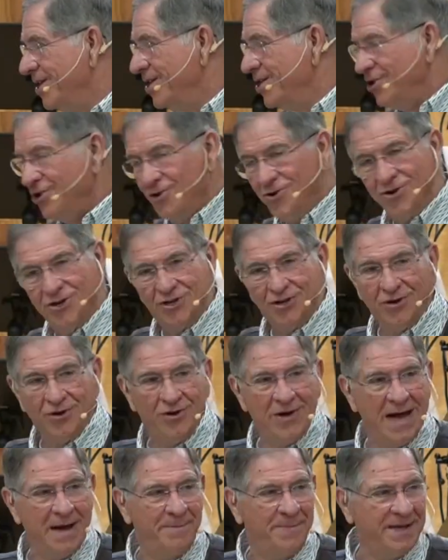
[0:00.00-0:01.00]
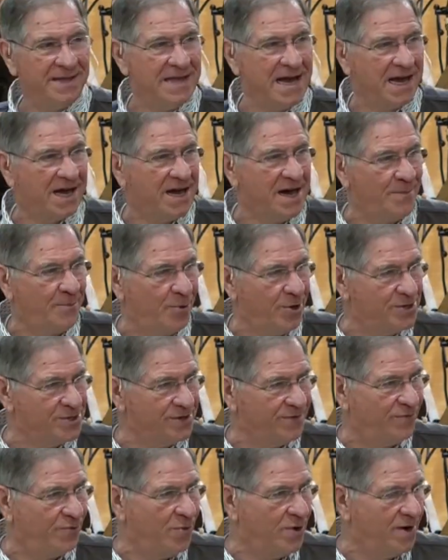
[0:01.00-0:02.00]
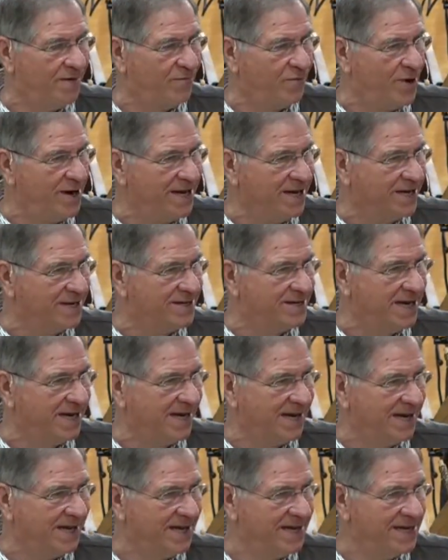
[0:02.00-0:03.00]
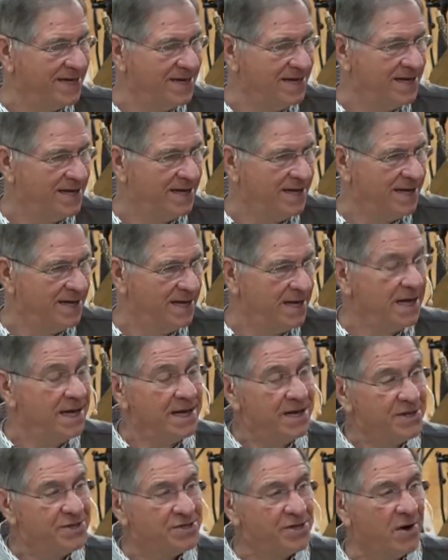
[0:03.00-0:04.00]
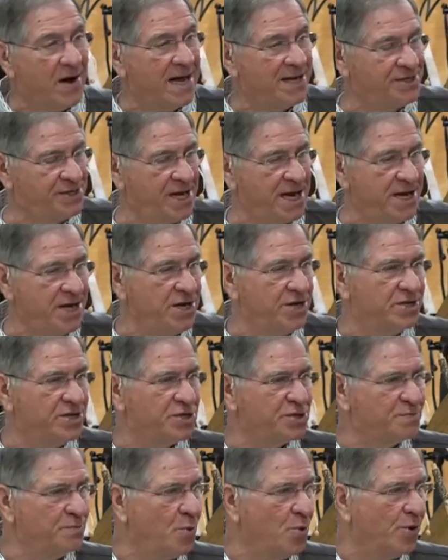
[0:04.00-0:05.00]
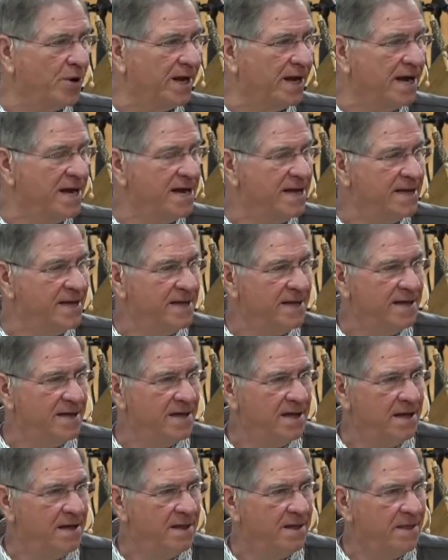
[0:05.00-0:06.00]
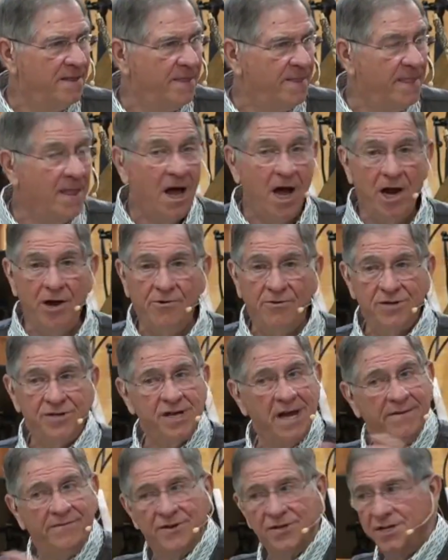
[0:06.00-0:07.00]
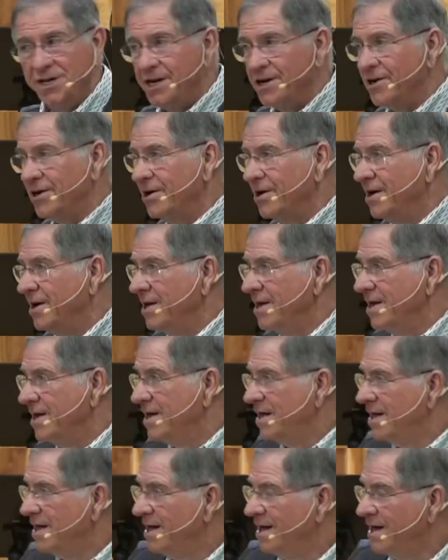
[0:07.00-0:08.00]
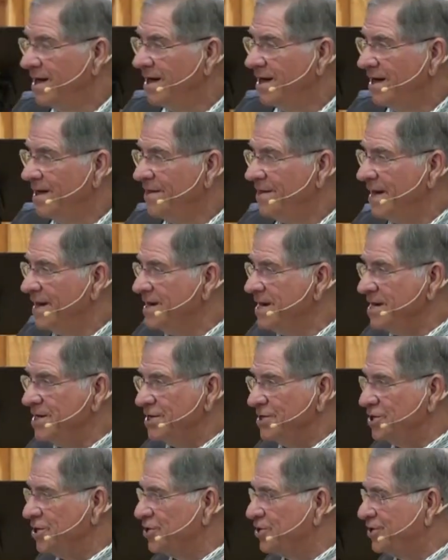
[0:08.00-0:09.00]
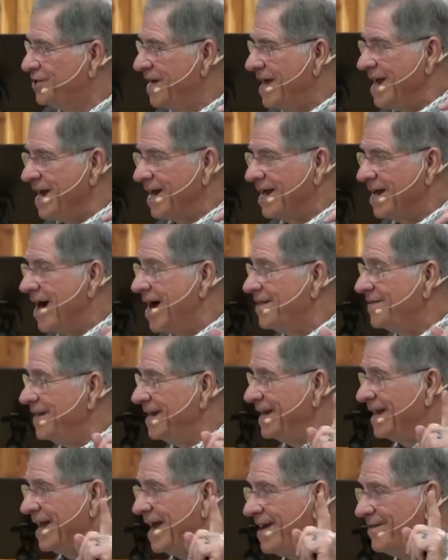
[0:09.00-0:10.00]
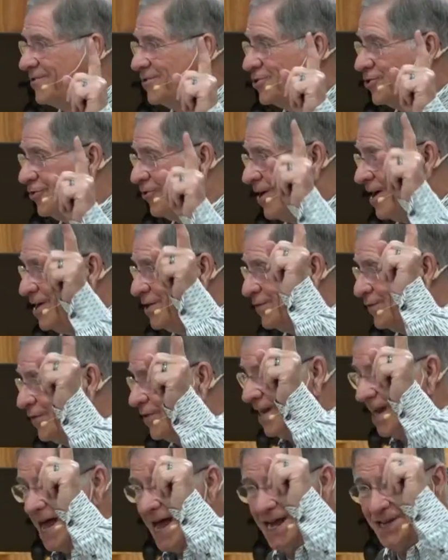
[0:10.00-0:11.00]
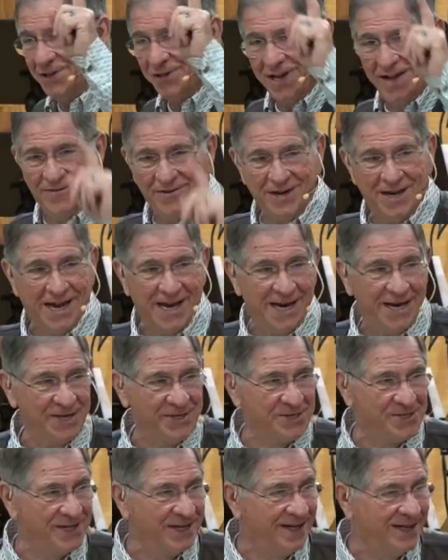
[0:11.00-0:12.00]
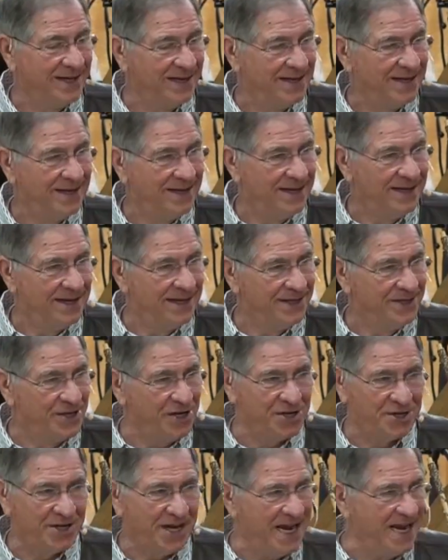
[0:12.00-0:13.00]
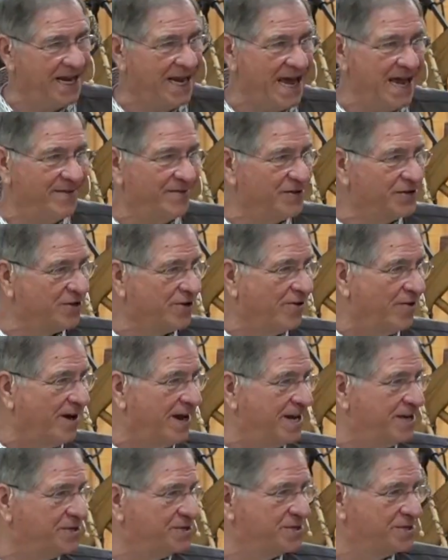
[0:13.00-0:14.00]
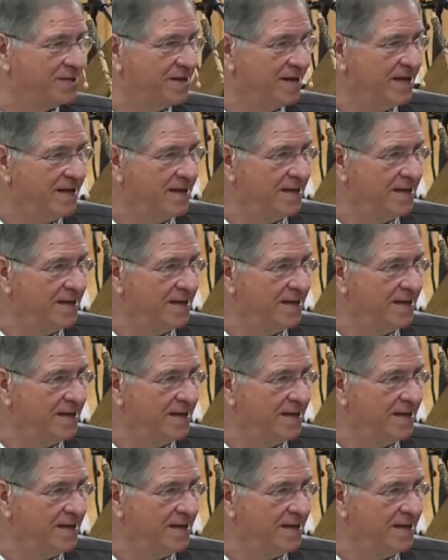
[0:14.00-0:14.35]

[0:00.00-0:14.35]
You just don't know how big that cup was of, of what he could take. So I say to you this morning, hundreds of us here that need to just thank God that he gave us grace for the last seven days. Just he gave us grace.